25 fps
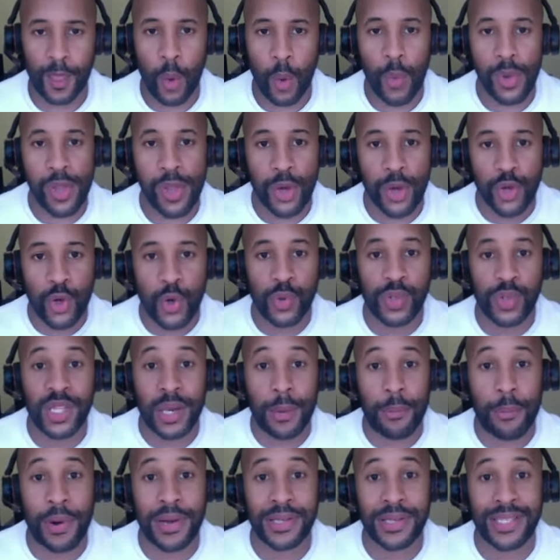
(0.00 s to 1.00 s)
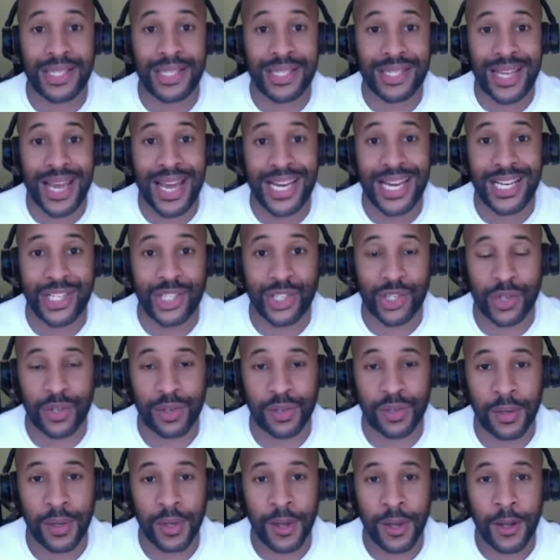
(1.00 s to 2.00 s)
When you're using a
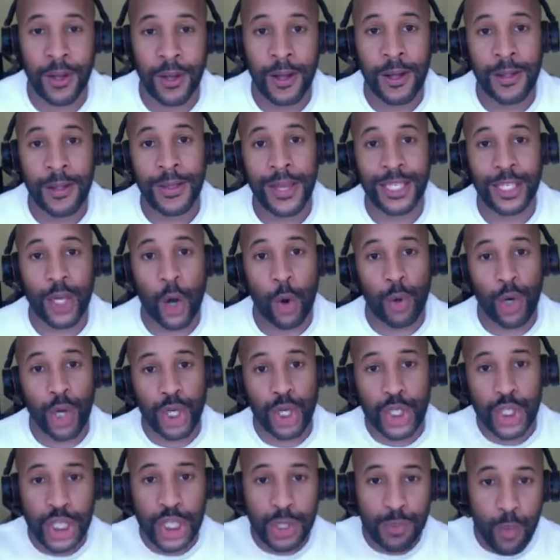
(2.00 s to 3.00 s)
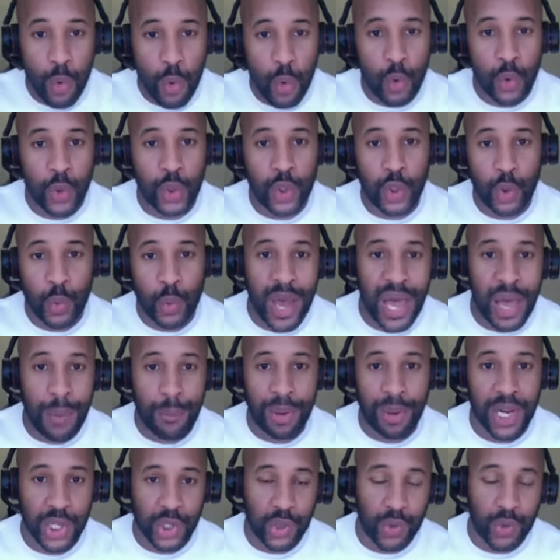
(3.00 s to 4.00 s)
presentation, there's only a small square
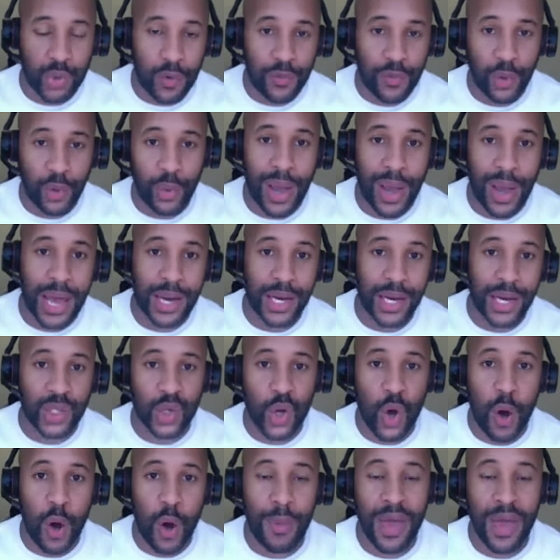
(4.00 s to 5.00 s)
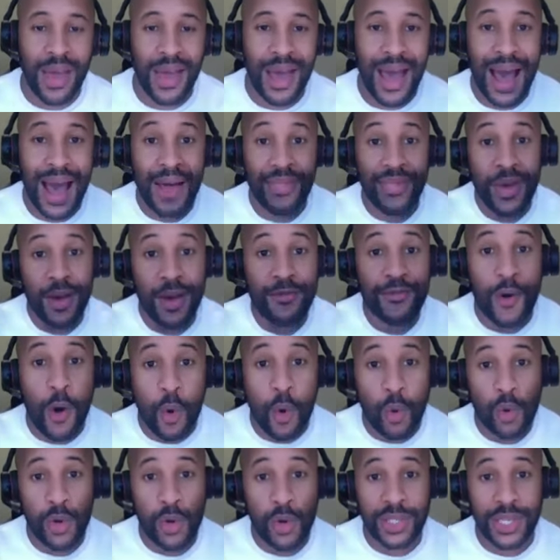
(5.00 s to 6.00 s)
picture of you at the top, and their
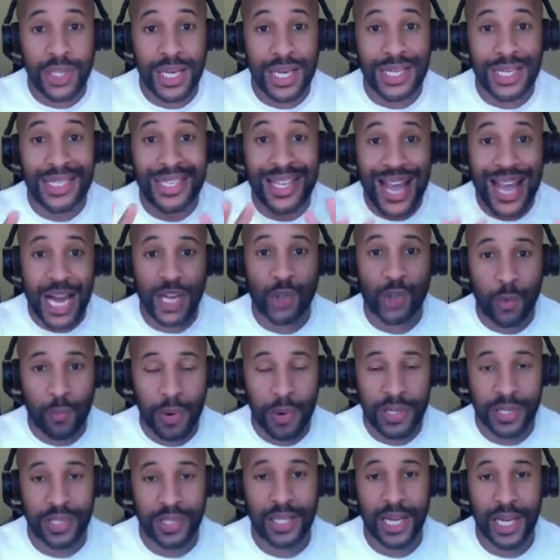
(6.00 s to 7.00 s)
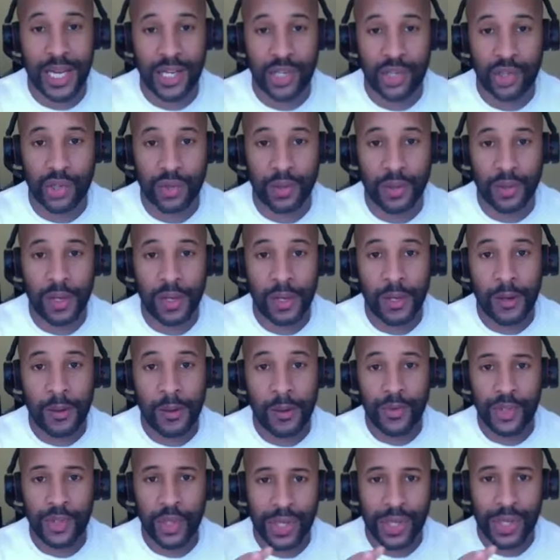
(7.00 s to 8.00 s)
focus is the actual presentation.
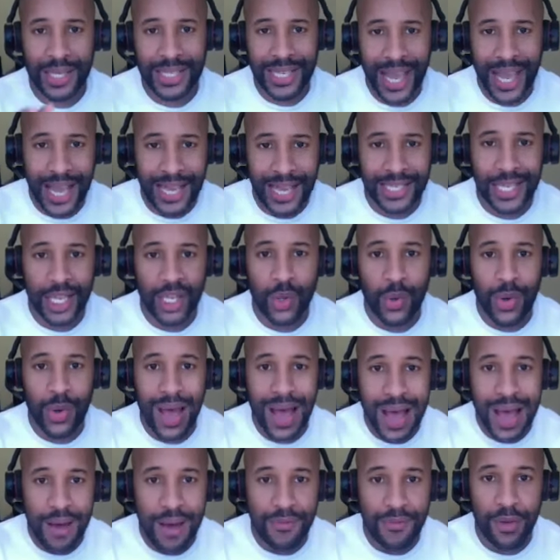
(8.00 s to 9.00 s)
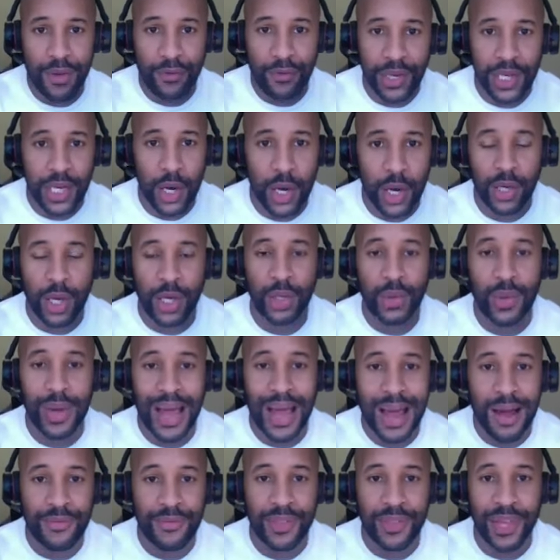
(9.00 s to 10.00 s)
So the text that you have, the video that you
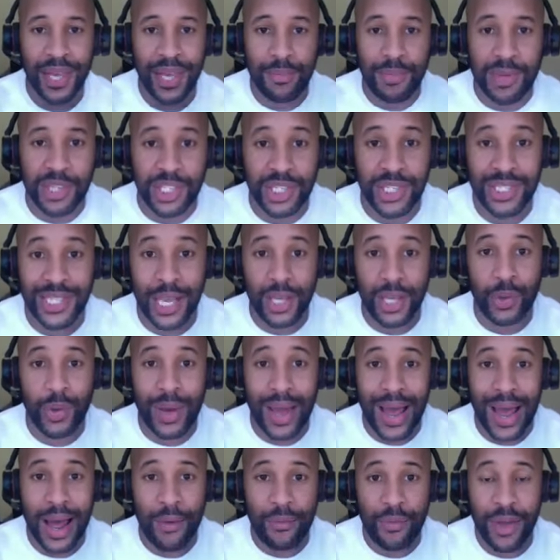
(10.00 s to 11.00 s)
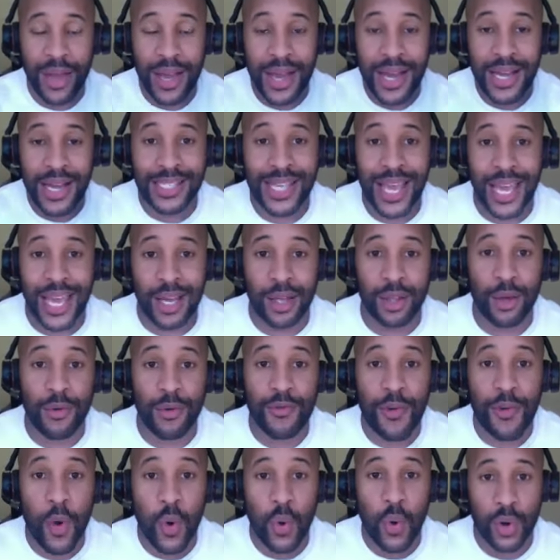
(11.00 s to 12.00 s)
have, the images that you have take the
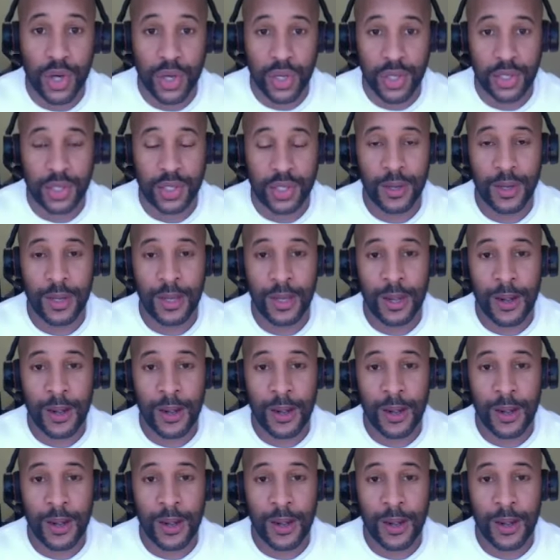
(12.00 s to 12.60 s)
focus.